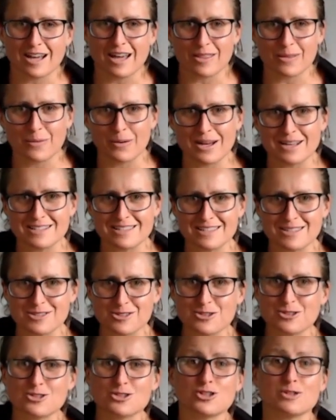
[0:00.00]
Otherwise, the
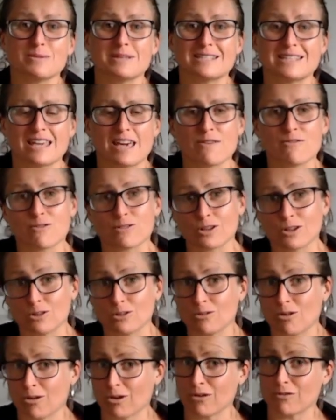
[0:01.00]
YouTube is there for the
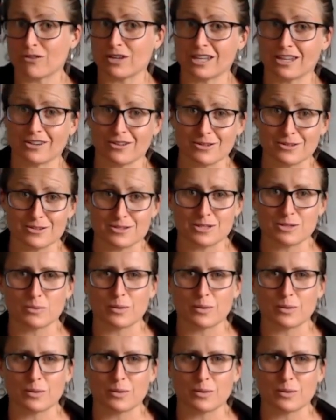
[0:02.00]
longer videos.